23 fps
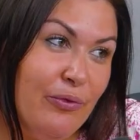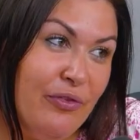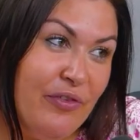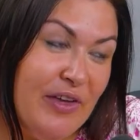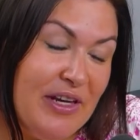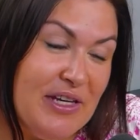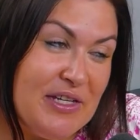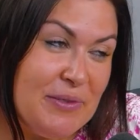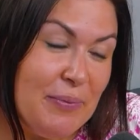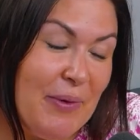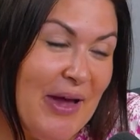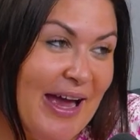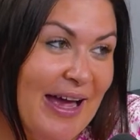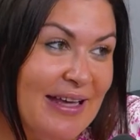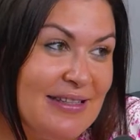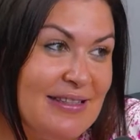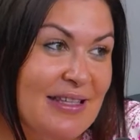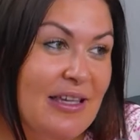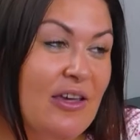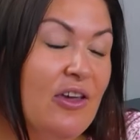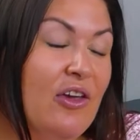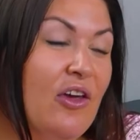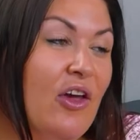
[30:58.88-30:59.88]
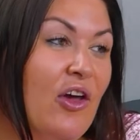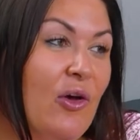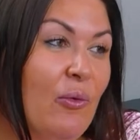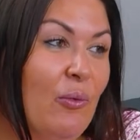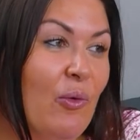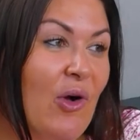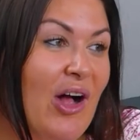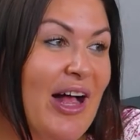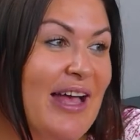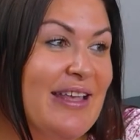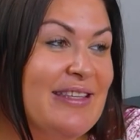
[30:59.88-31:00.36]
Finish by asking her
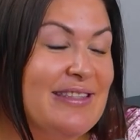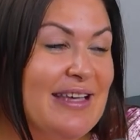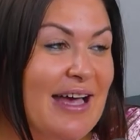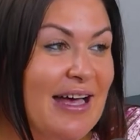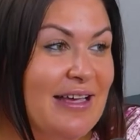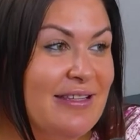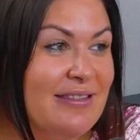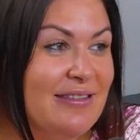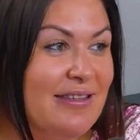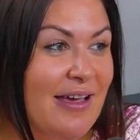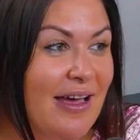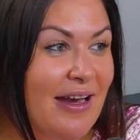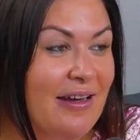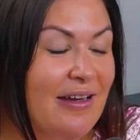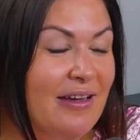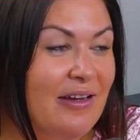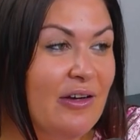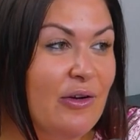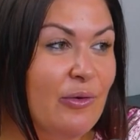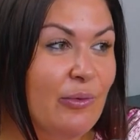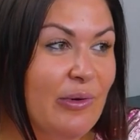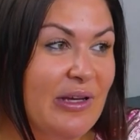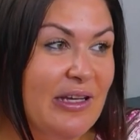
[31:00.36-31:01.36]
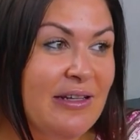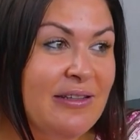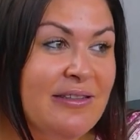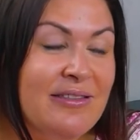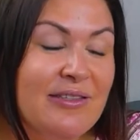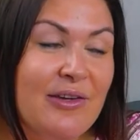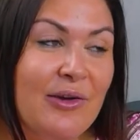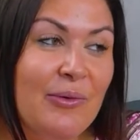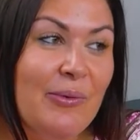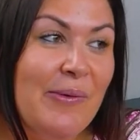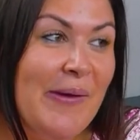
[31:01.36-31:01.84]
why Southside are going to win.
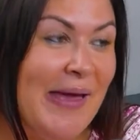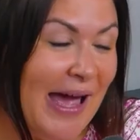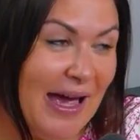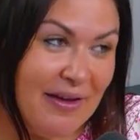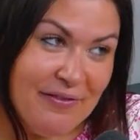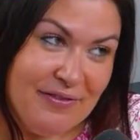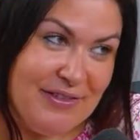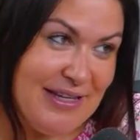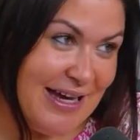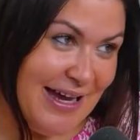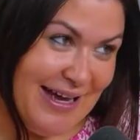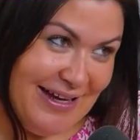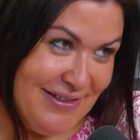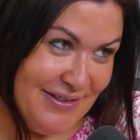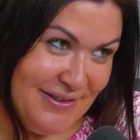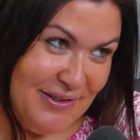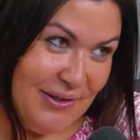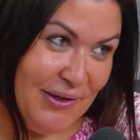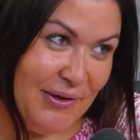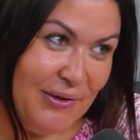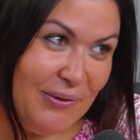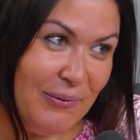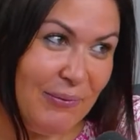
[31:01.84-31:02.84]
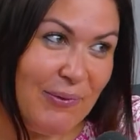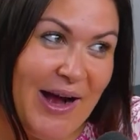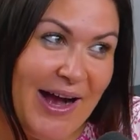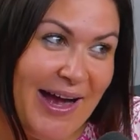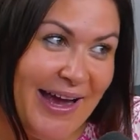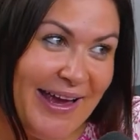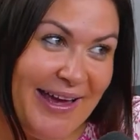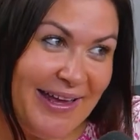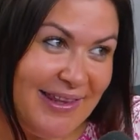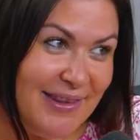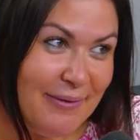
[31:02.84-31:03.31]
So we have to ask you,
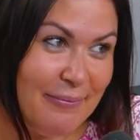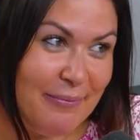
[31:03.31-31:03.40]
why are the